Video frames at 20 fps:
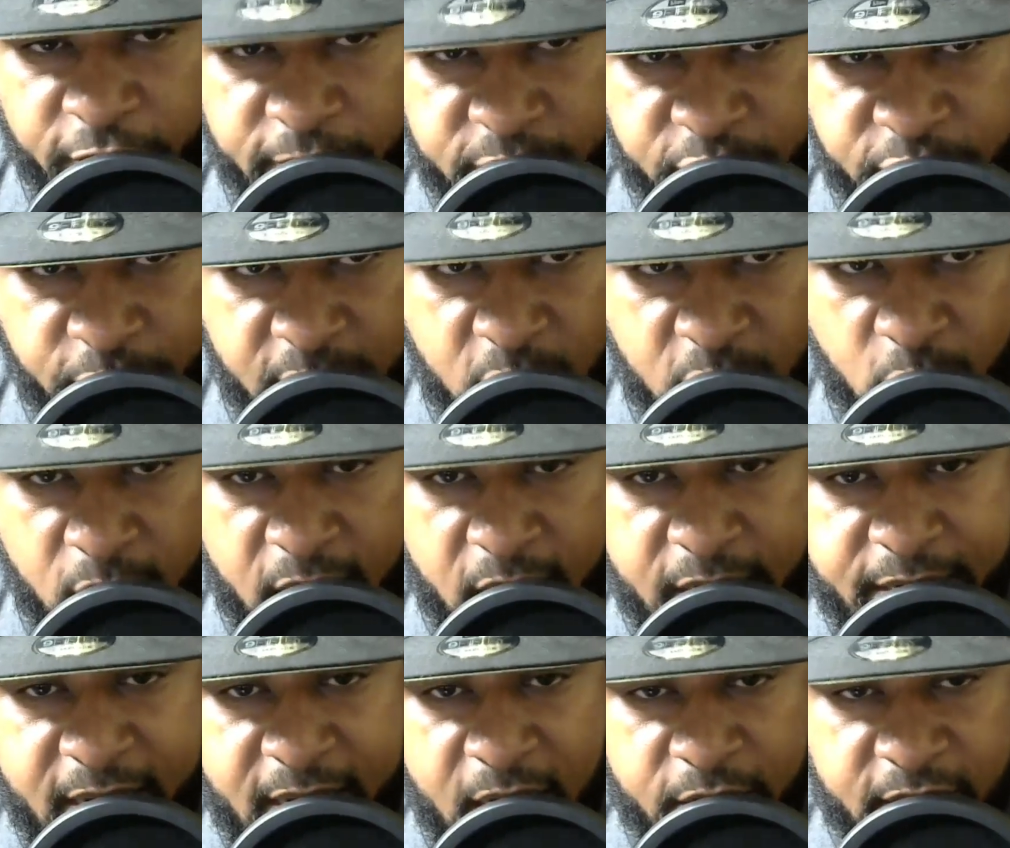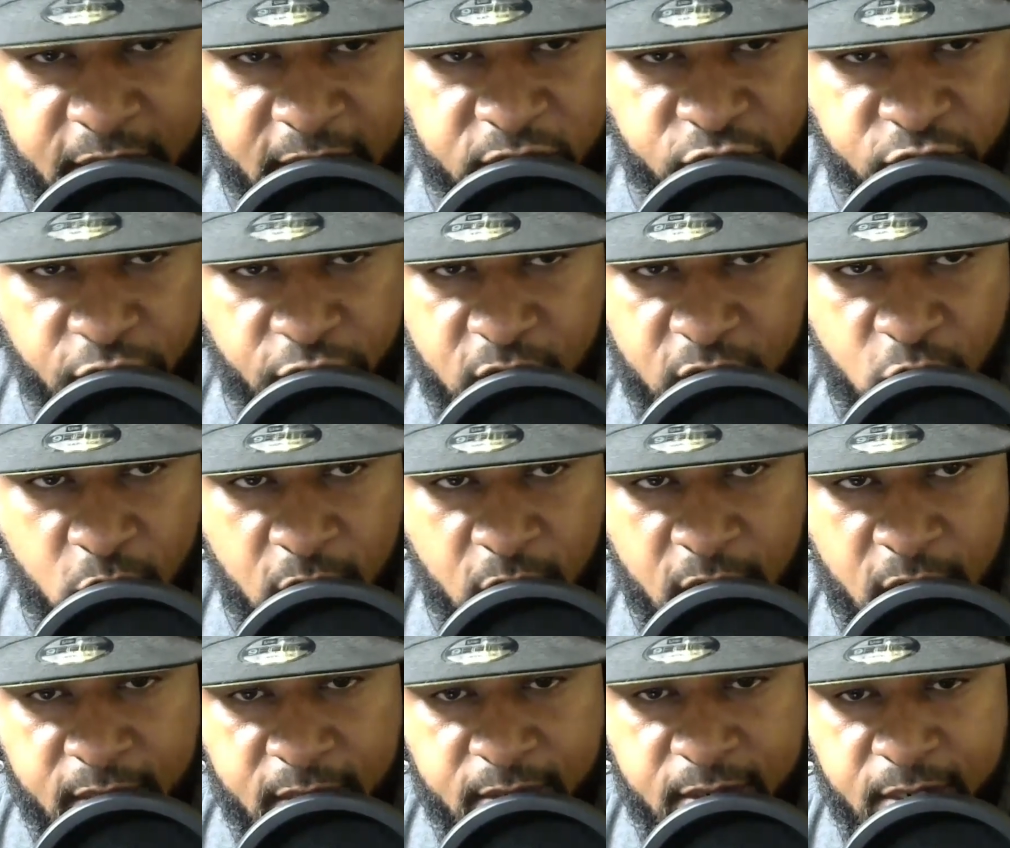from Tre'Quan down. You got
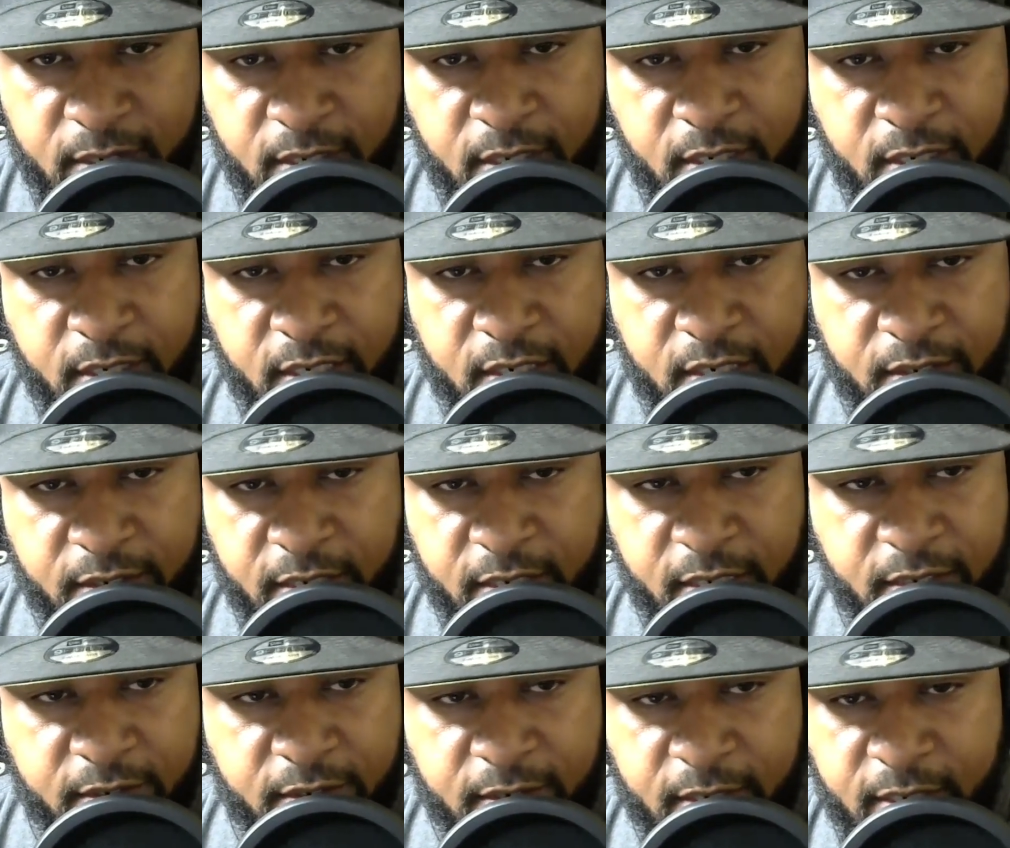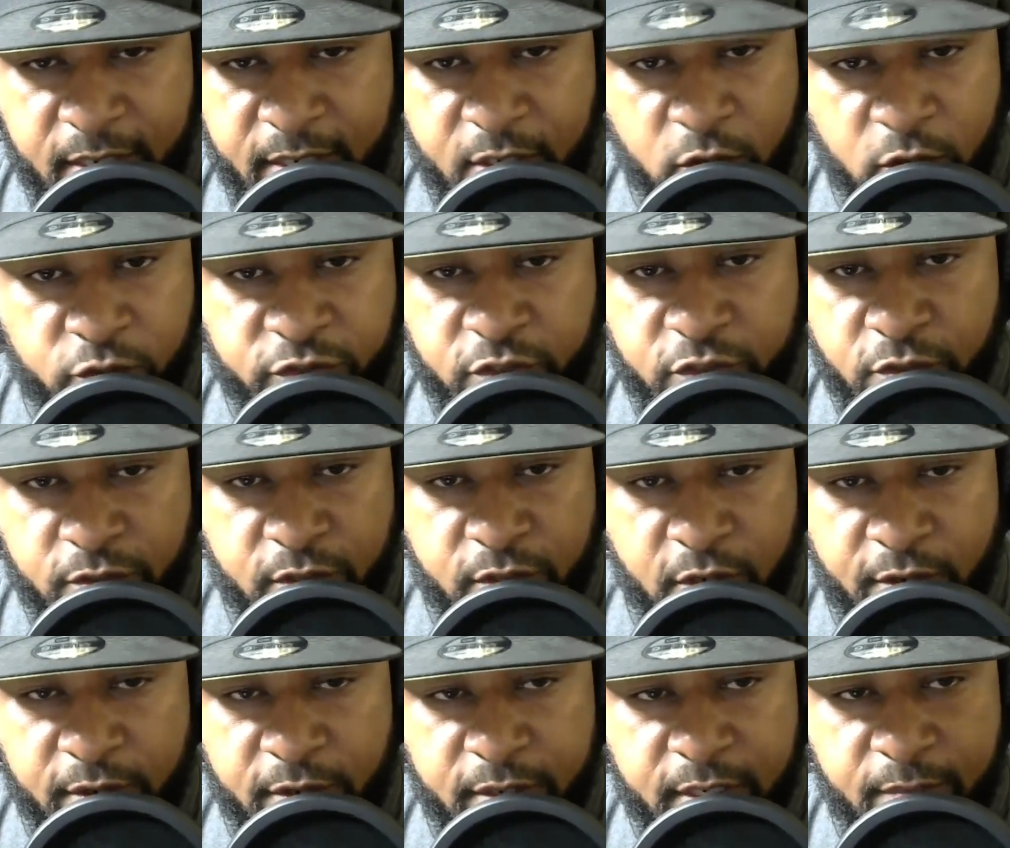Tre'Quan, then in no certain
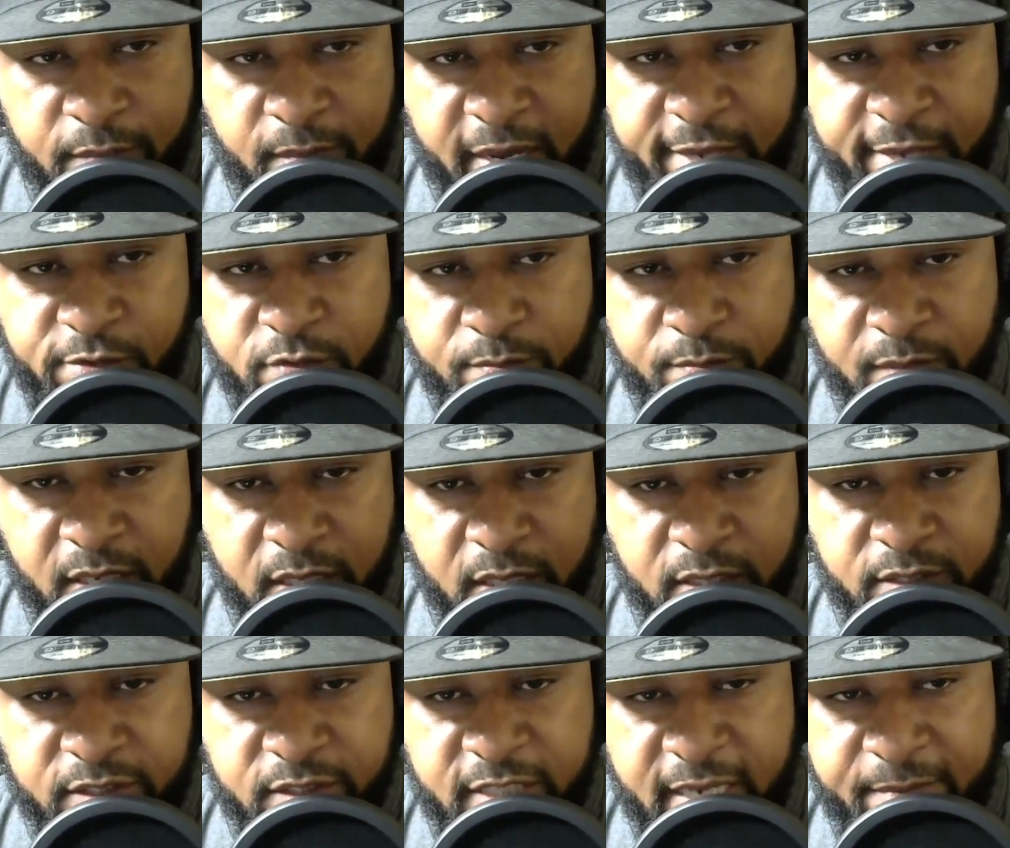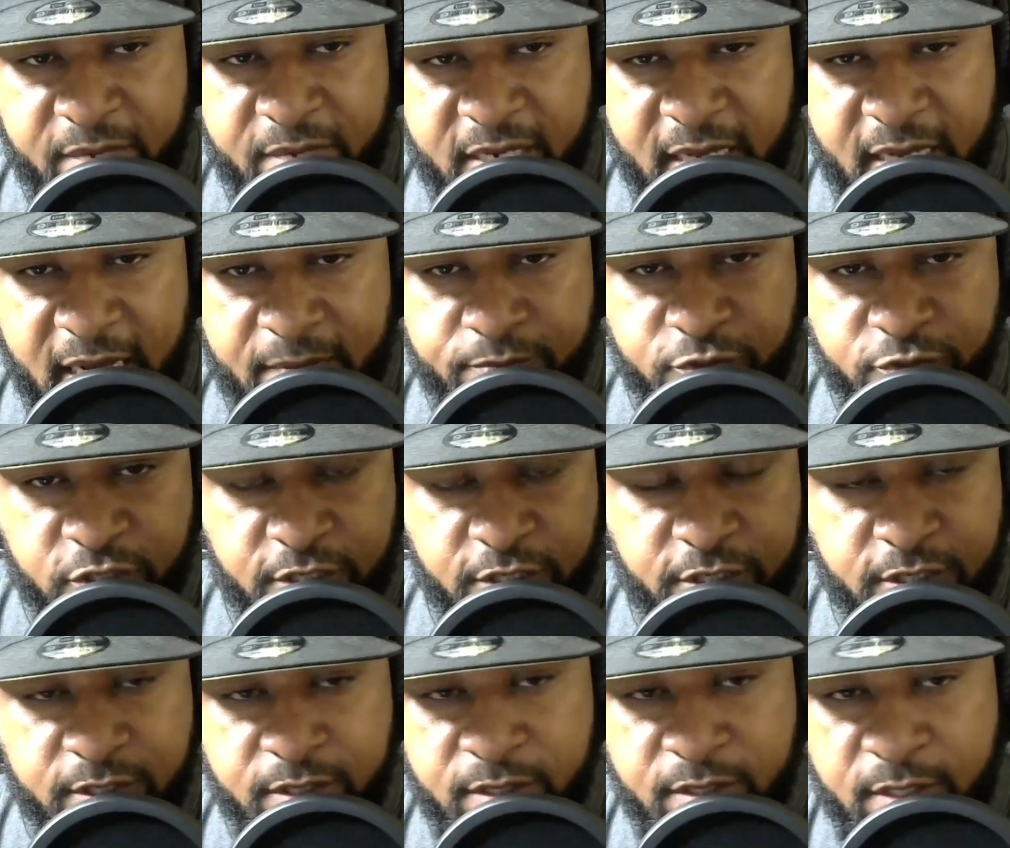order, Emmanuel Butler, Sammy Cobbs
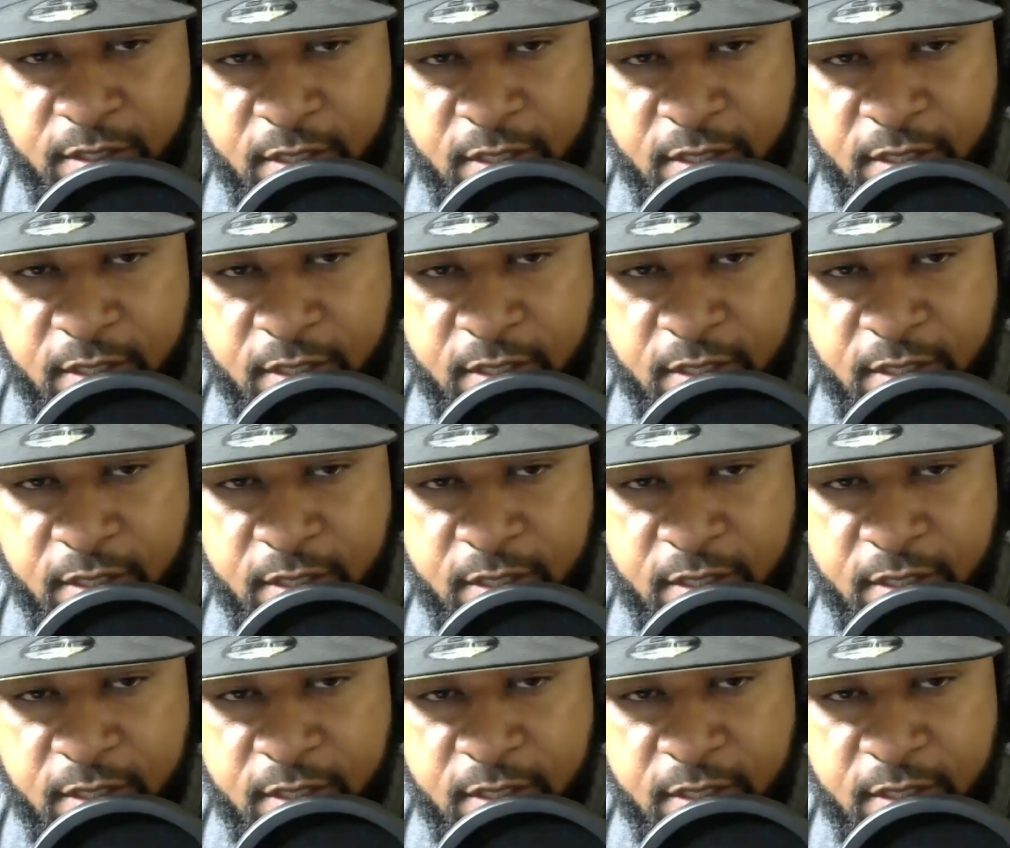Jr.